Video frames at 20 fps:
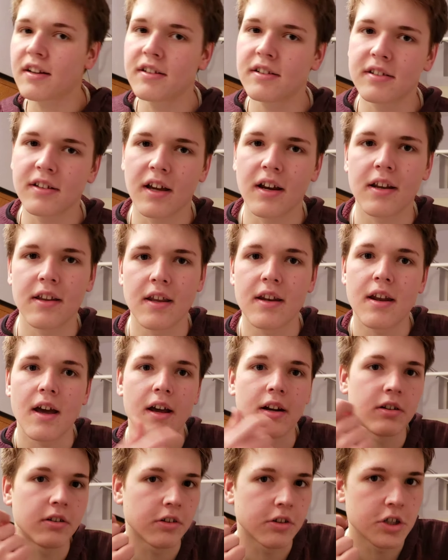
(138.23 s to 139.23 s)
just kind of the
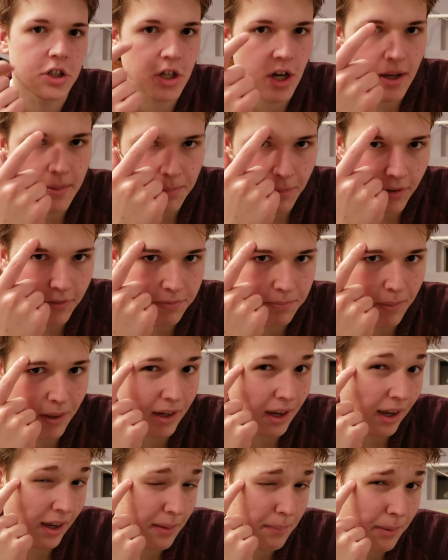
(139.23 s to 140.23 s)
natural shape of my
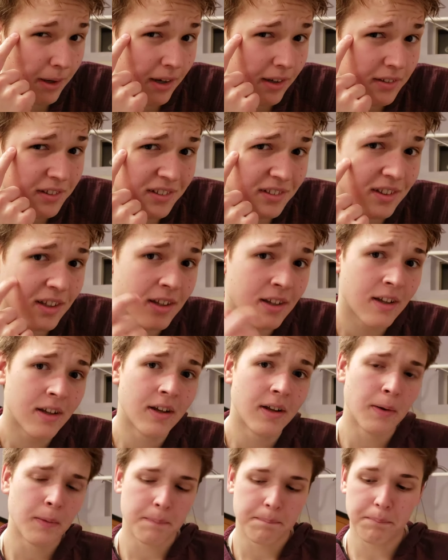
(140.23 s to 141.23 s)
eyebrows.
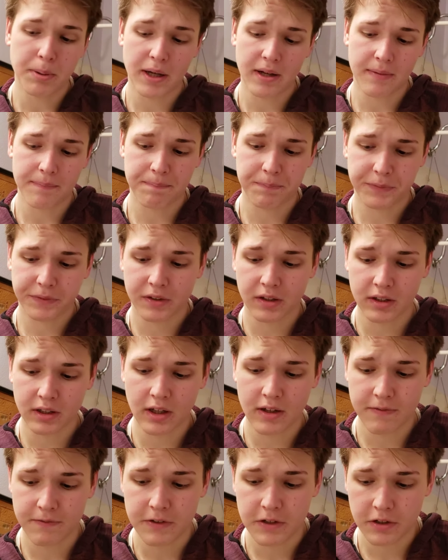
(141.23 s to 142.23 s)
But
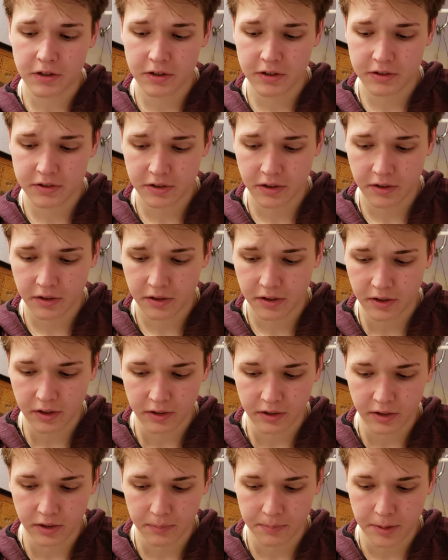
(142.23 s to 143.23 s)
if yours are a
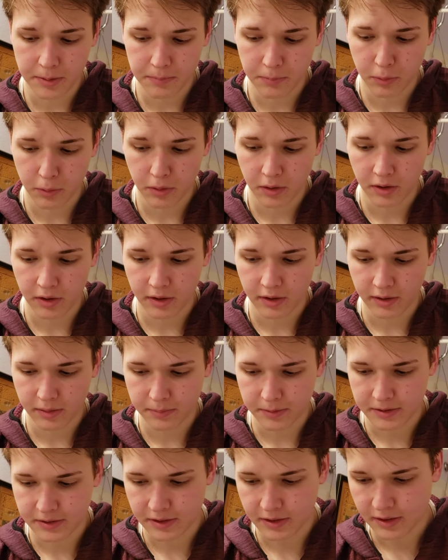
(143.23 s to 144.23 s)
little bit more, let me
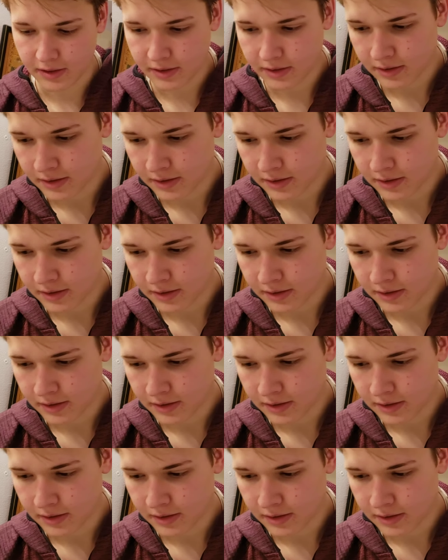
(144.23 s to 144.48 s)
see,